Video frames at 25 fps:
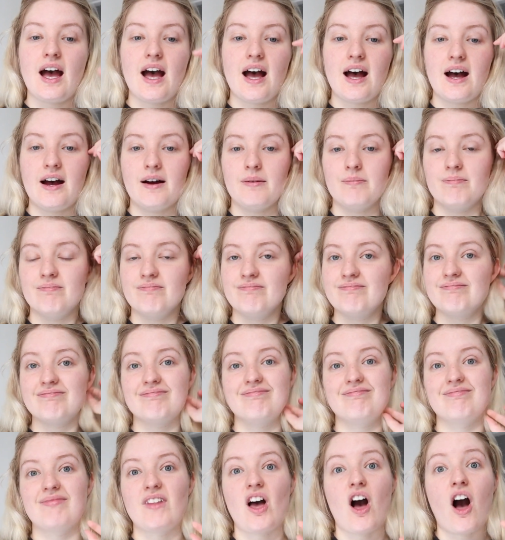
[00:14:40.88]
um,
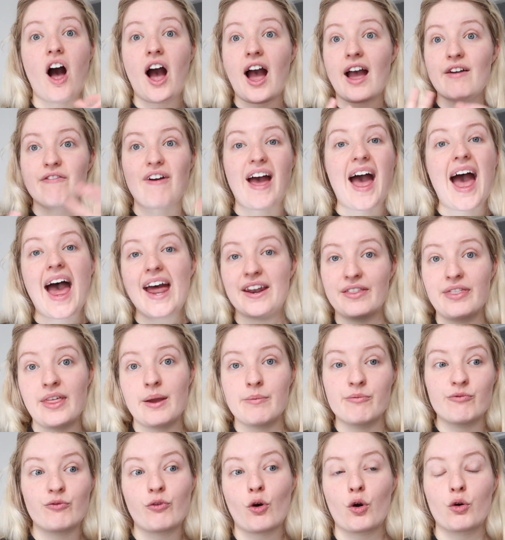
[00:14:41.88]
I've had
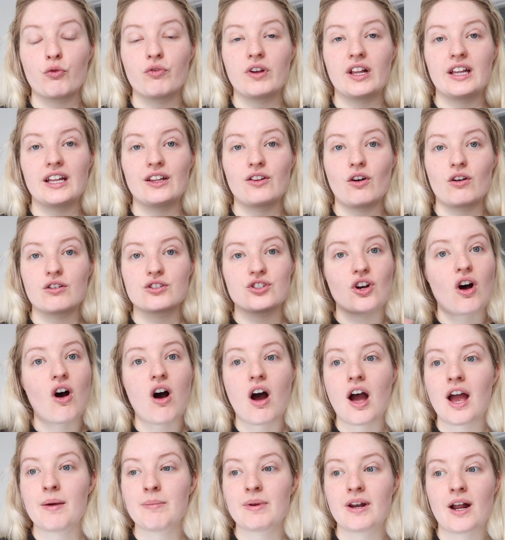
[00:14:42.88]
them for a really long
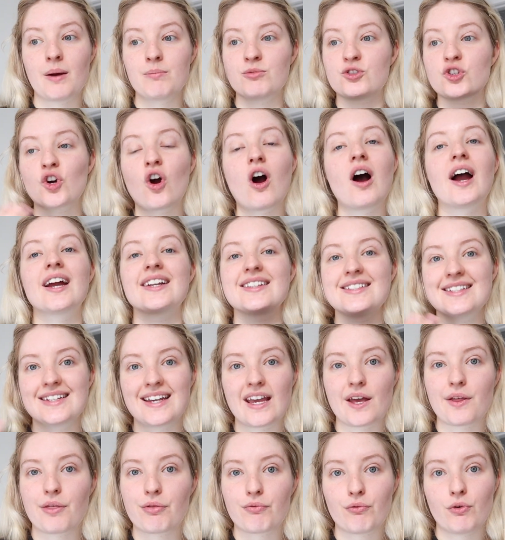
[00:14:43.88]
time and I'm trying to
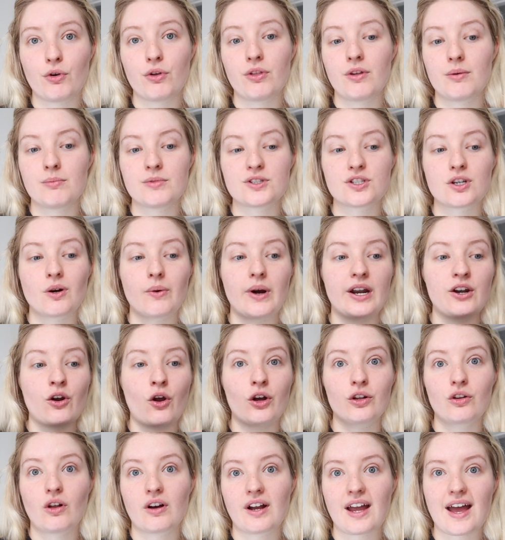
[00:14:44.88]
get through them so I
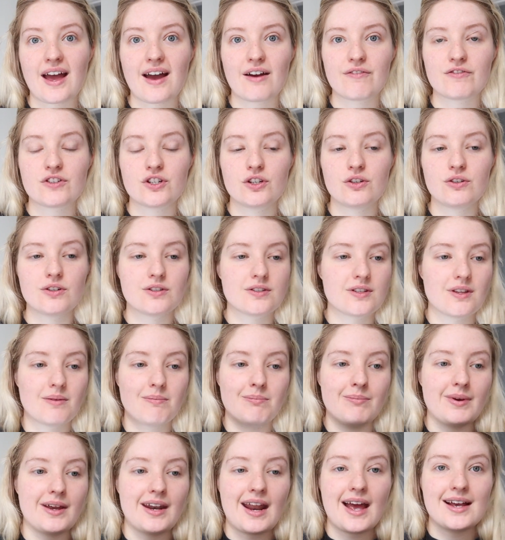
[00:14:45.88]
no longer have to use
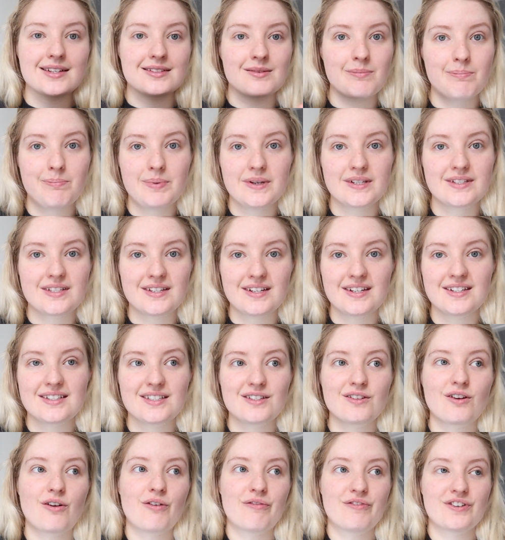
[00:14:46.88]
them. But as a
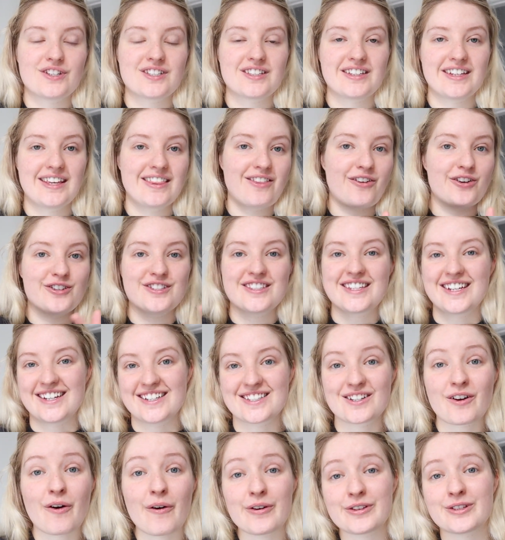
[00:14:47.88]
business, obviously those
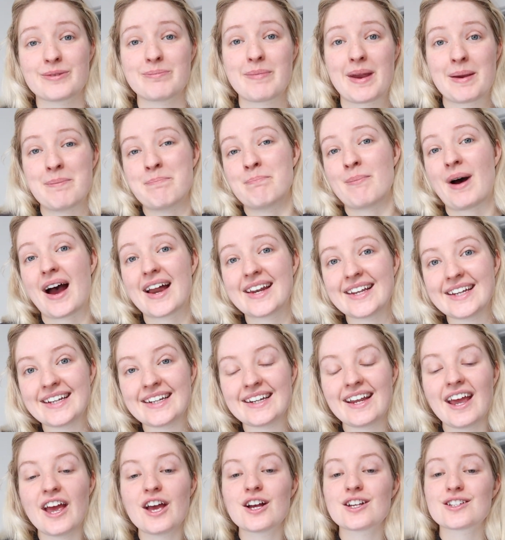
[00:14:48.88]
things cost me
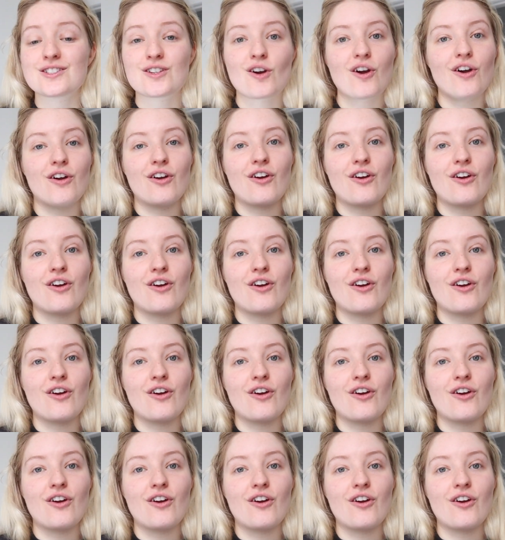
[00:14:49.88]
money, so